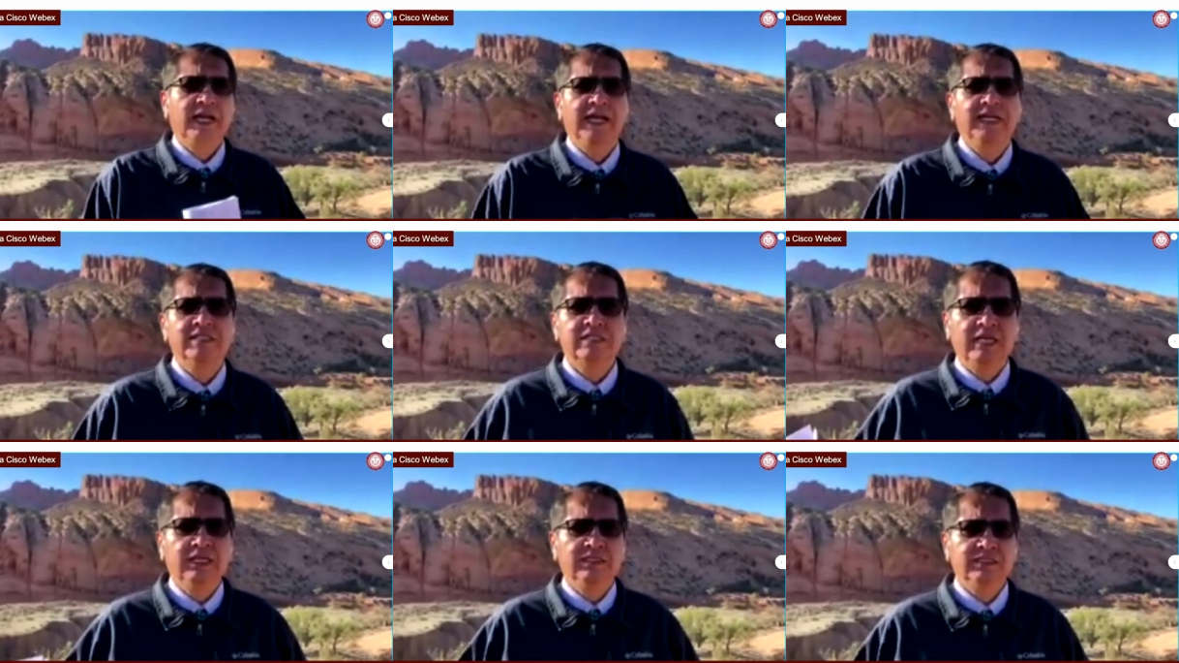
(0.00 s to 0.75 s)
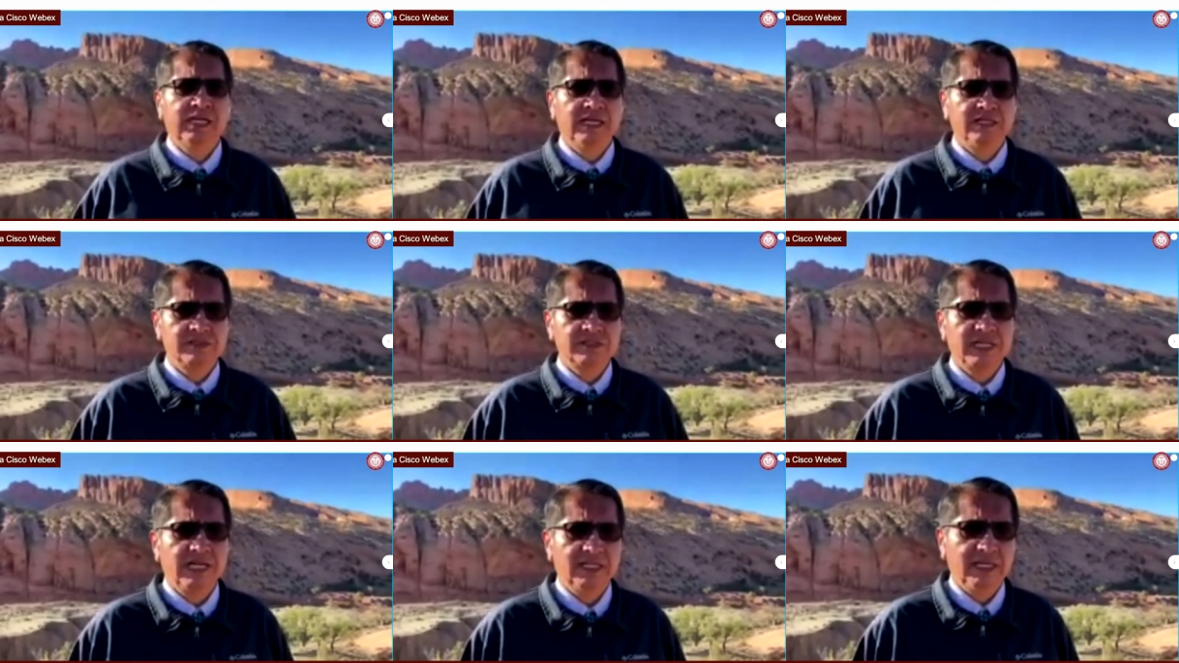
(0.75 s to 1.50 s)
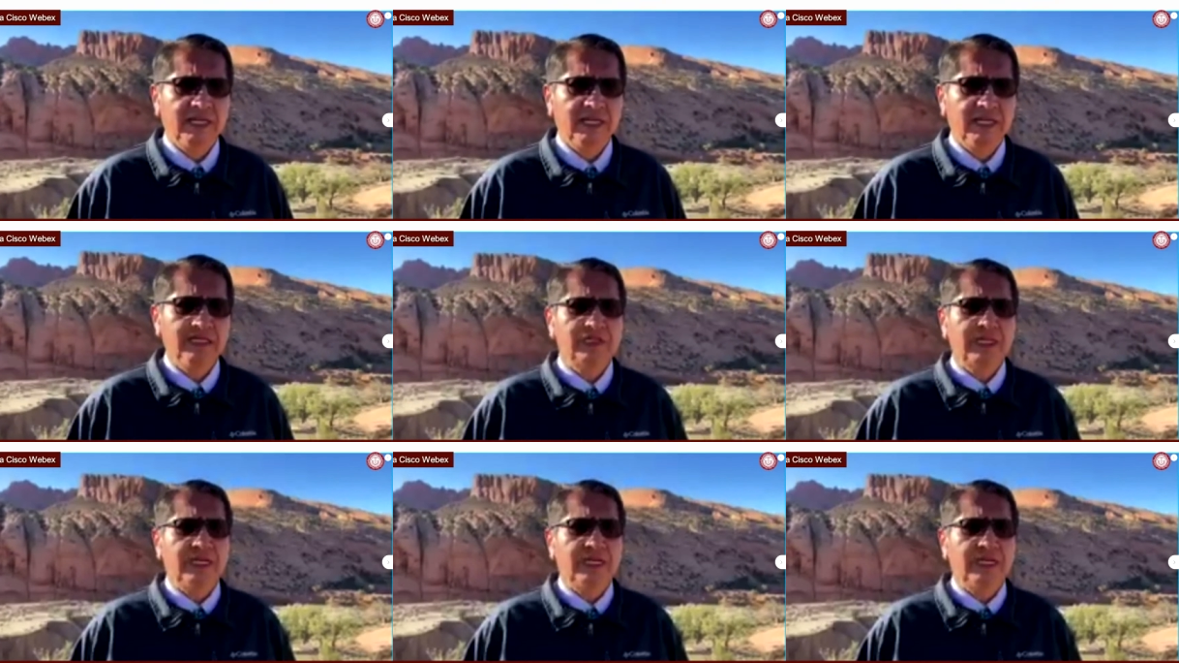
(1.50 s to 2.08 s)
hand sanitizers that, Egg